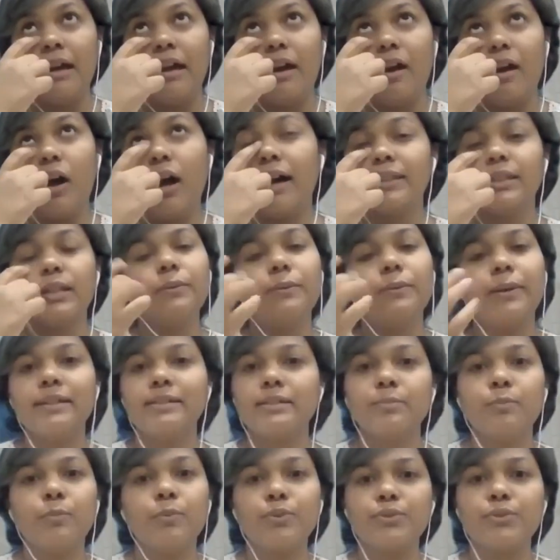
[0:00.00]
Otherwise,
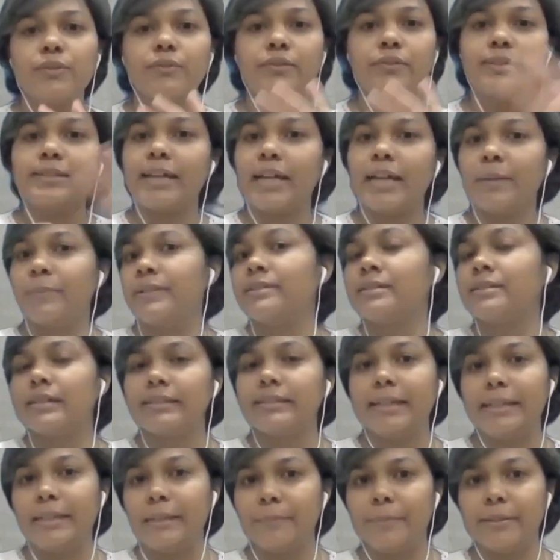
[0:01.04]
most of the time, it's
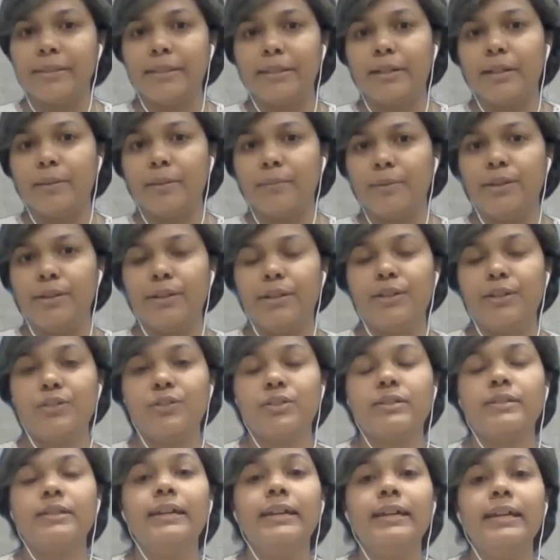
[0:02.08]
telepathic
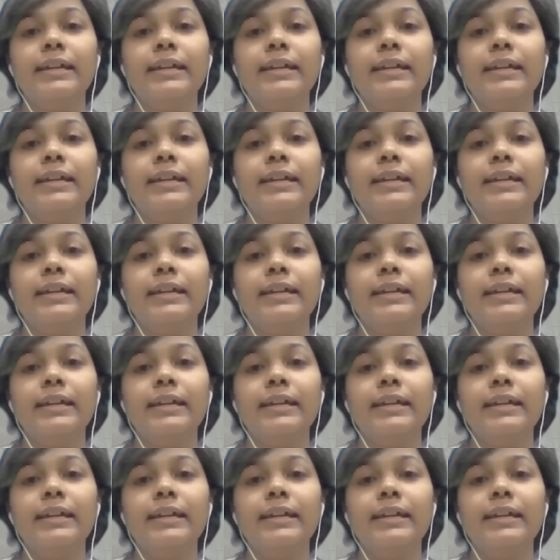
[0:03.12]
communication.